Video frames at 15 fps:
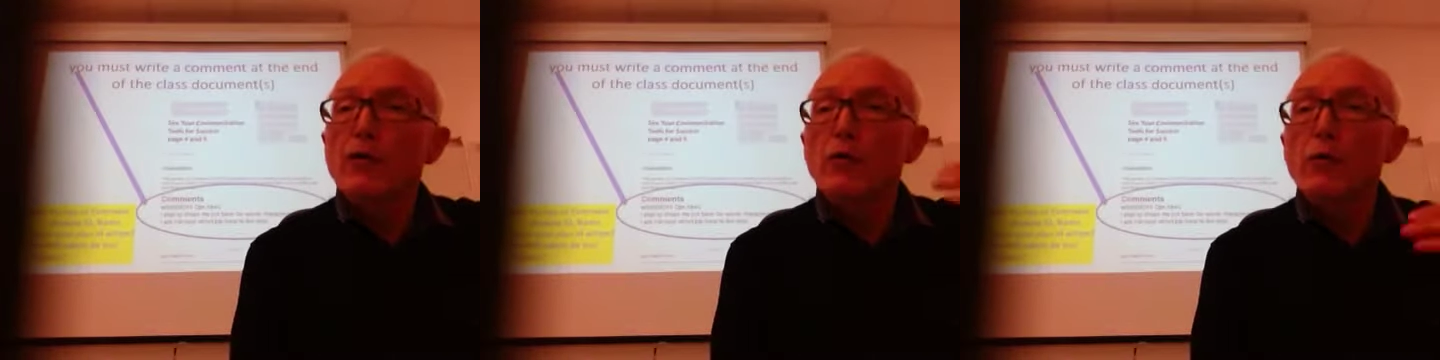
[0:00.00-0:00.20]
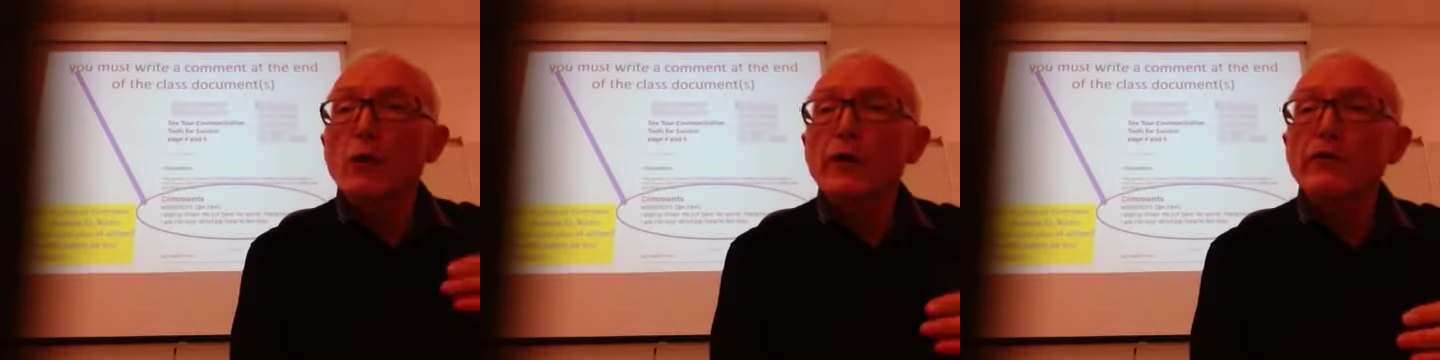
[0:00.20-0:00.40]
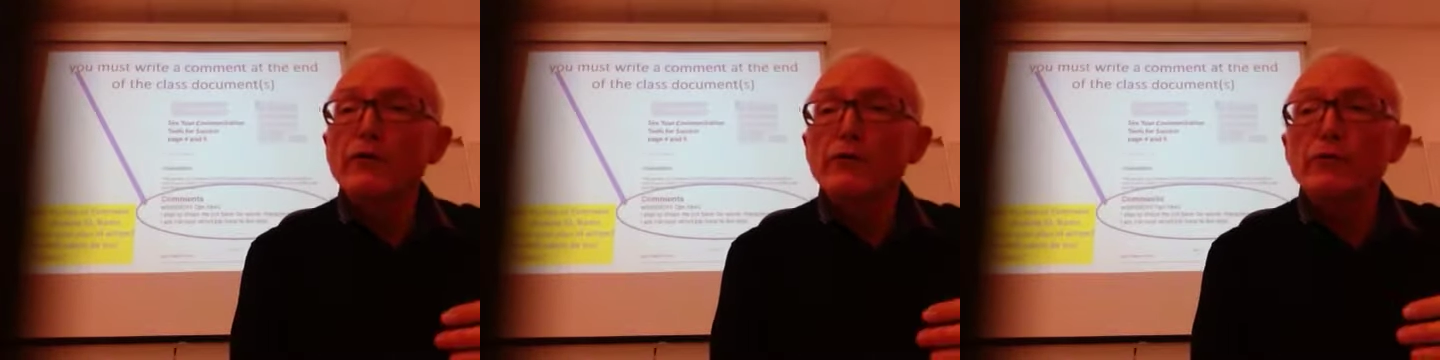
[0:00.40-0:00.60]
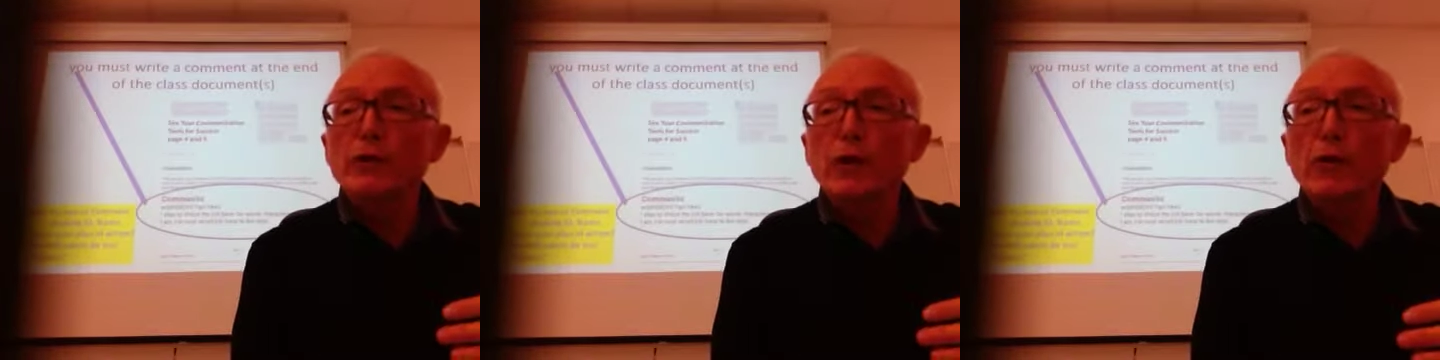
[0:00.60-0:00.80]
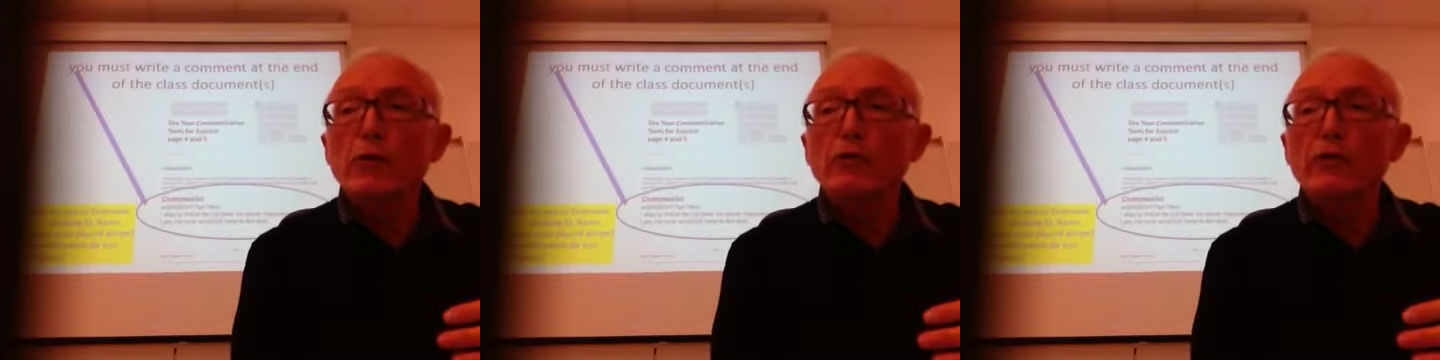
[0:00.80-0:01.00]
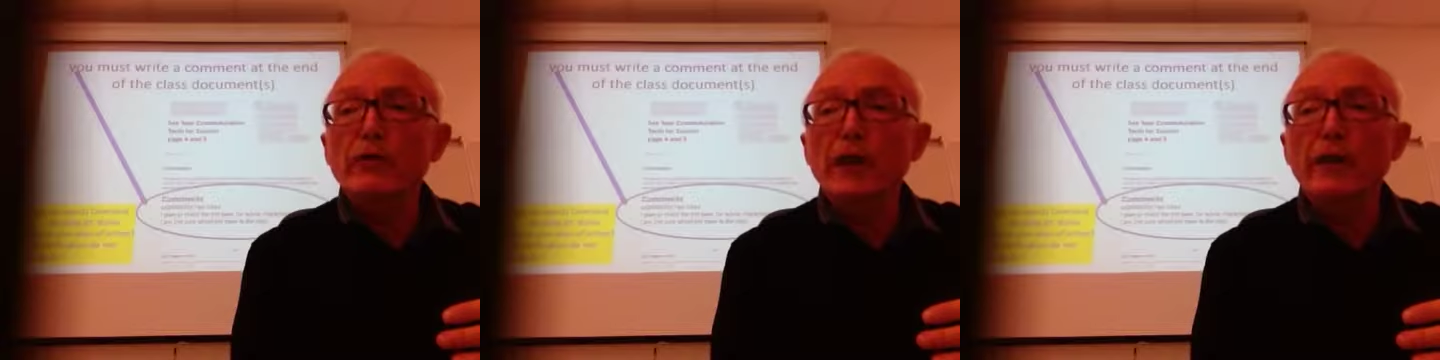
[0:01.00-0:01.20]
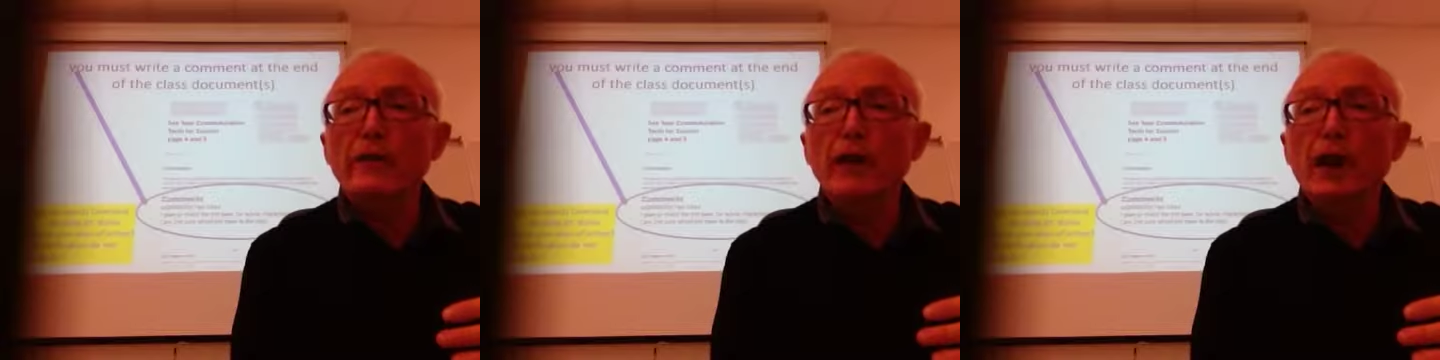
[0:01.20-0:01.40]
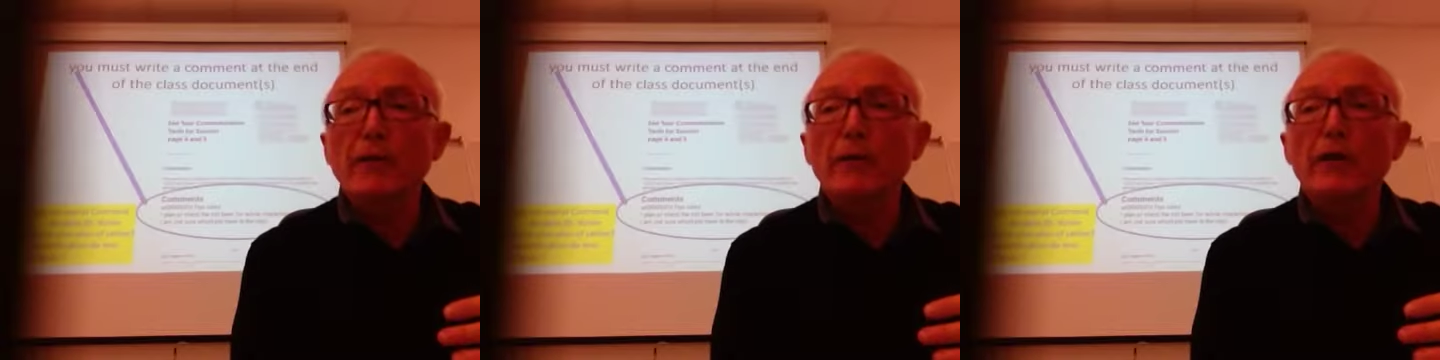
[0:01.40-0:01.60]
when you go to that
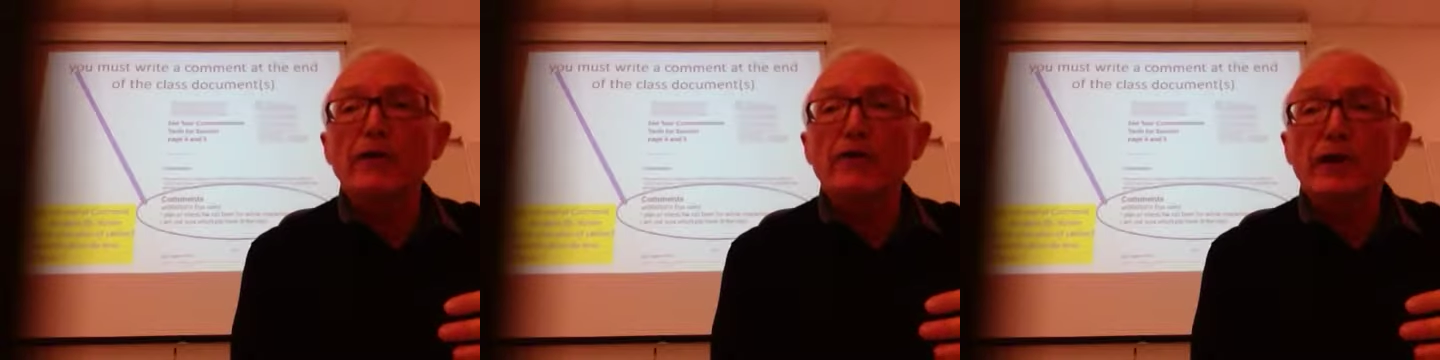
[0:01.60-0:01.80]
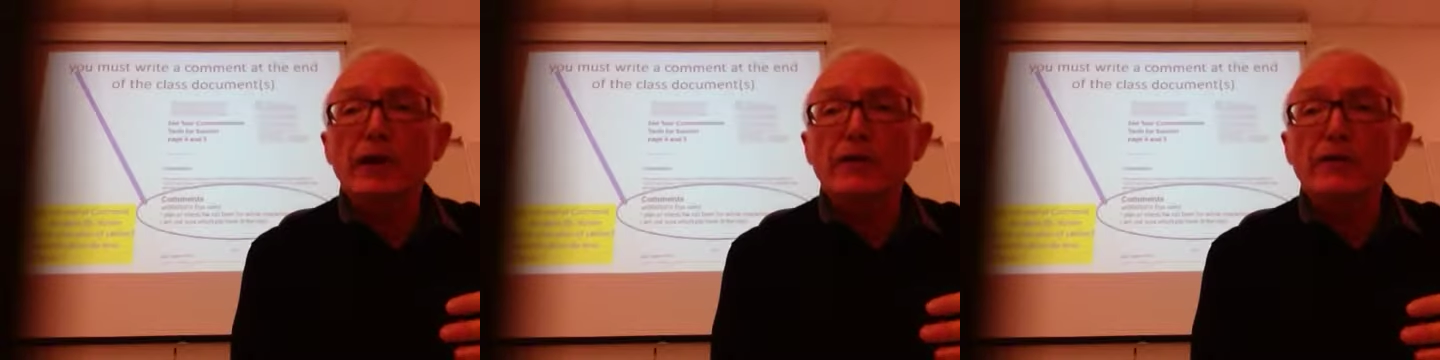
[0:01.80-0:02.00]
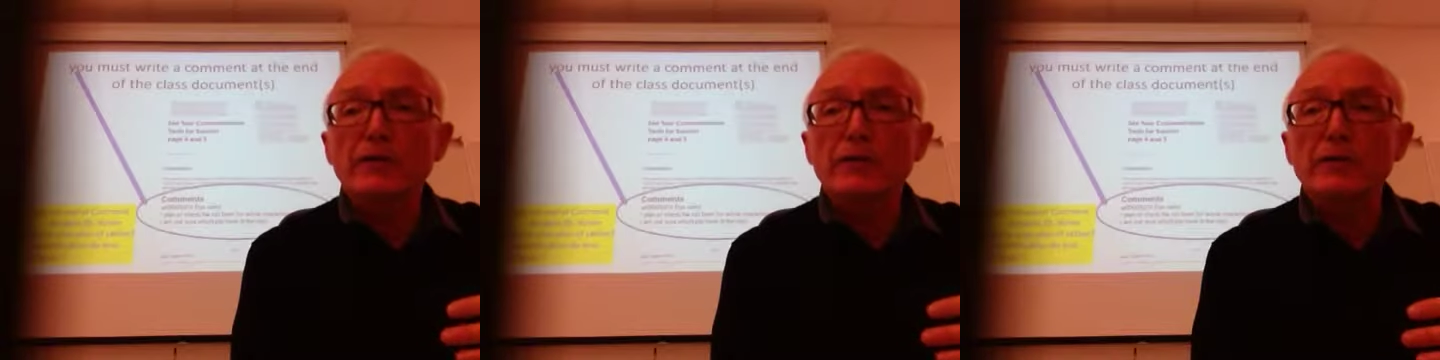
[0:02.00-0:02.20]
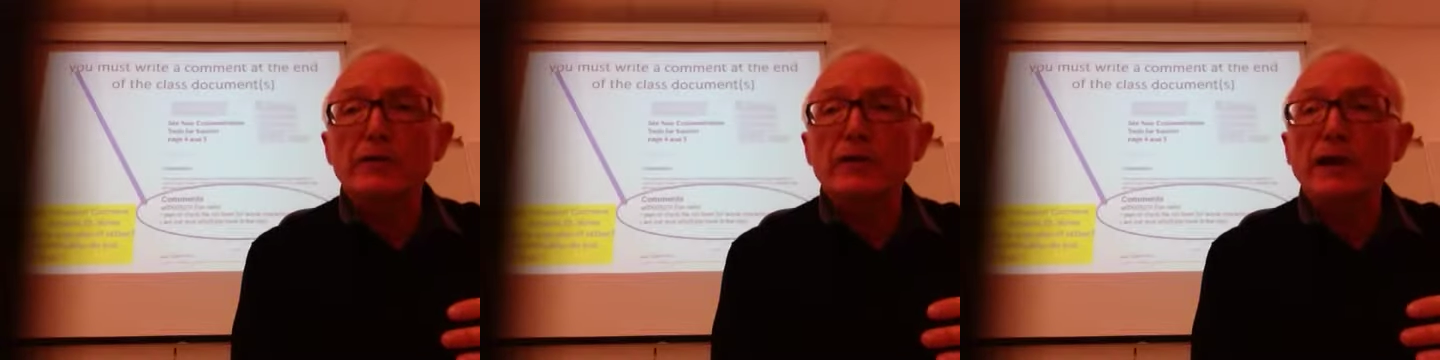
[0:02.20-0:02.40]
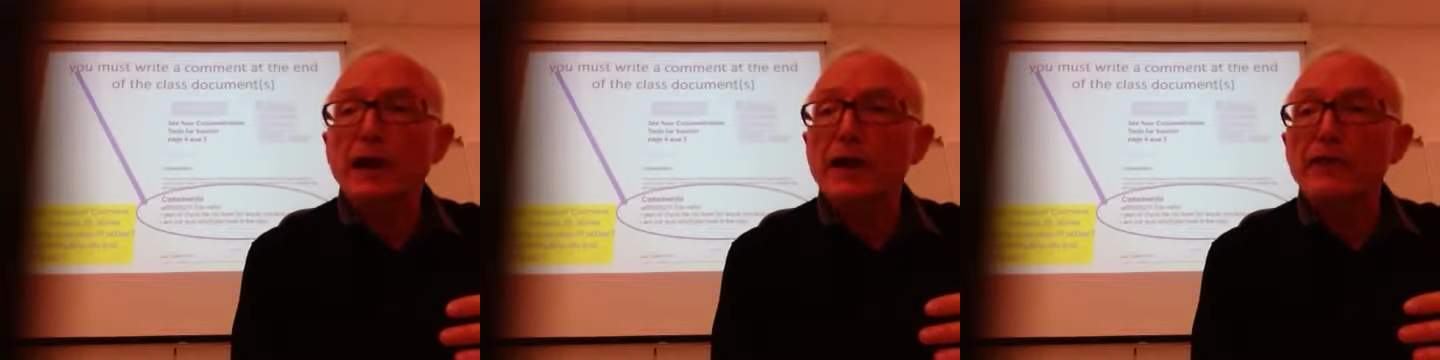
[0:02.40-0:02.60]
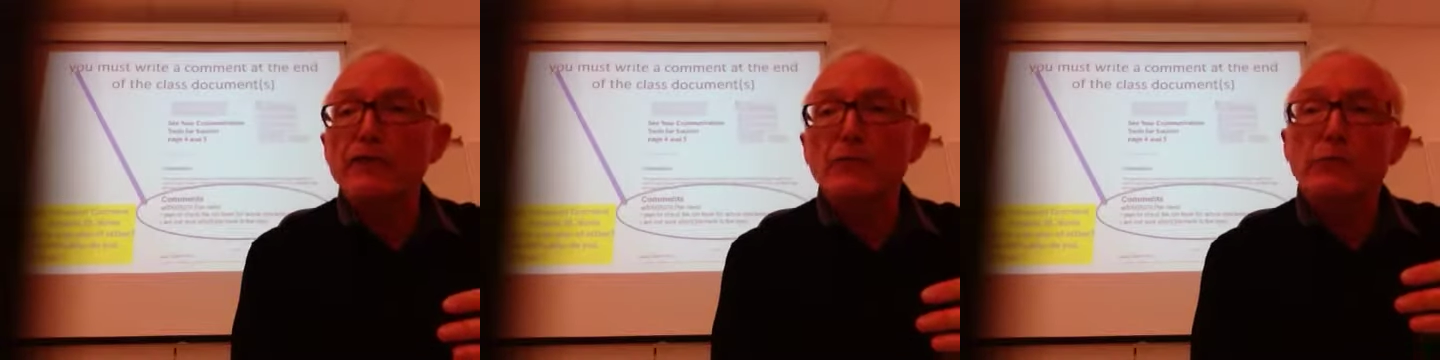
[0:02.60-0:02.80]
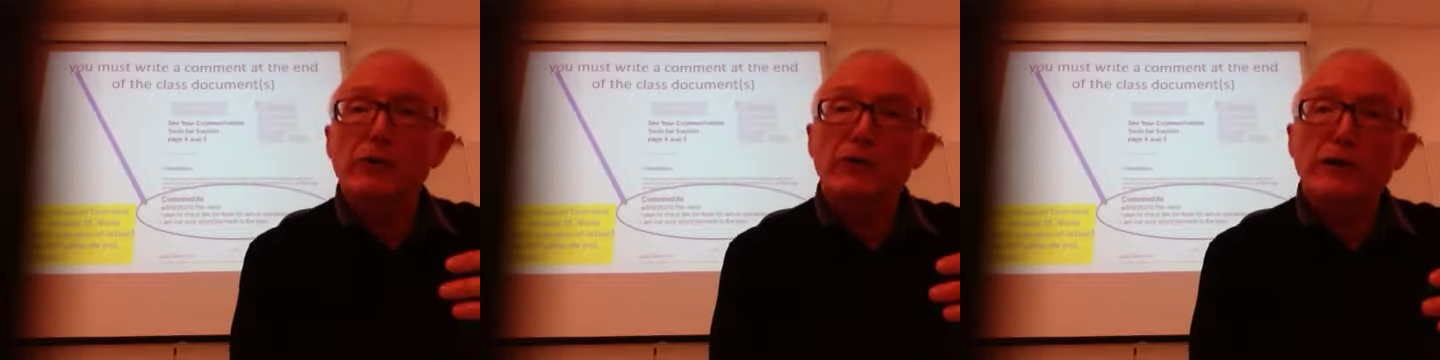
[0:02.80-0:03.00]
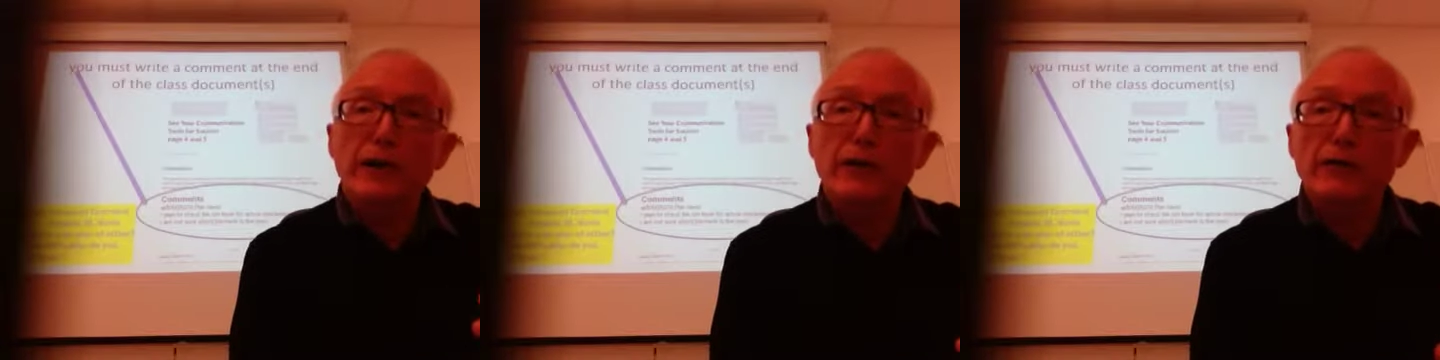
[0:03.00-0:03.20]
comment section and you
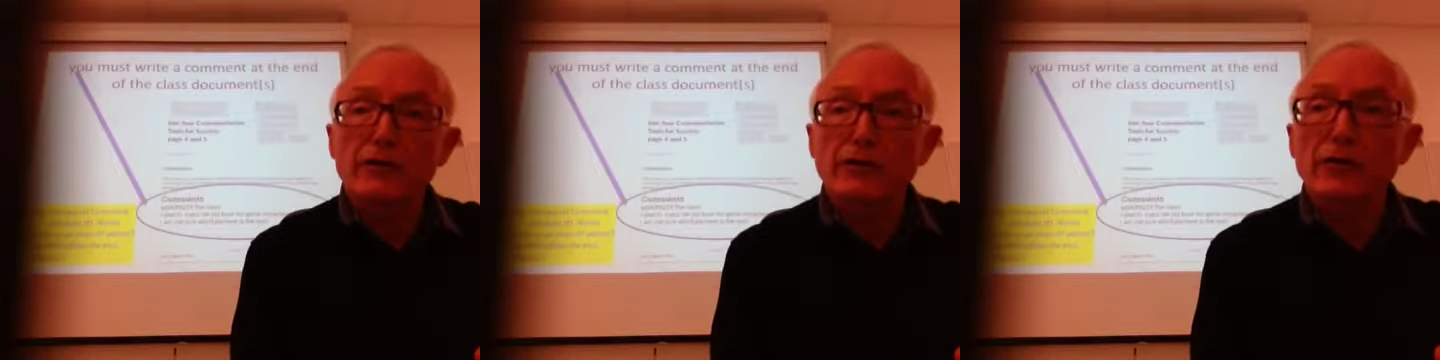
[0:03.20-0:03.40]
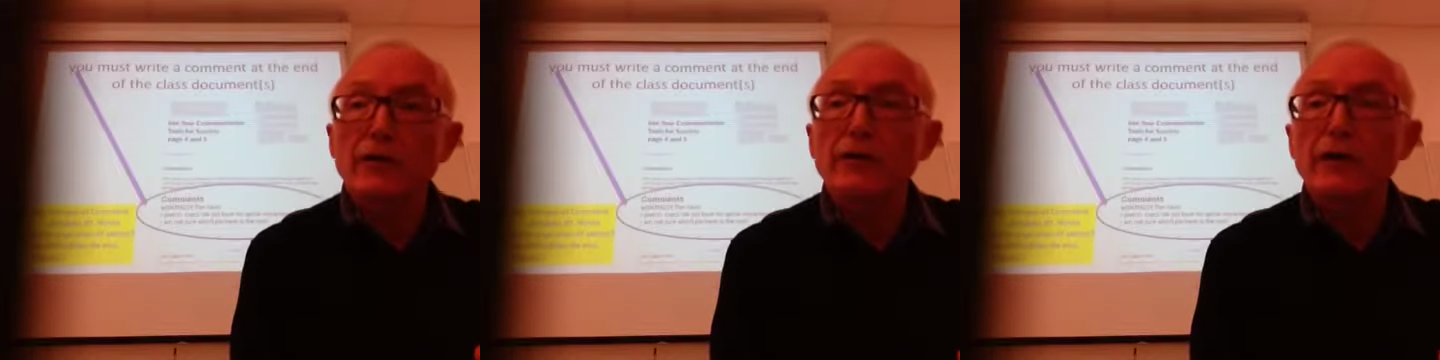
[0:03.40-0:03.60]
put down your